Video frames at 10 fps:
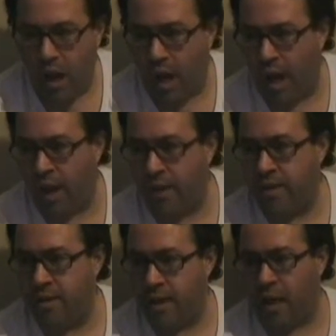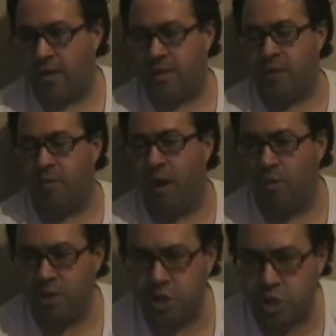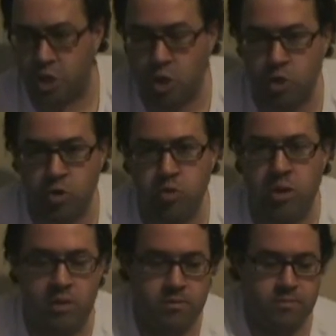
like I said, when I went to school,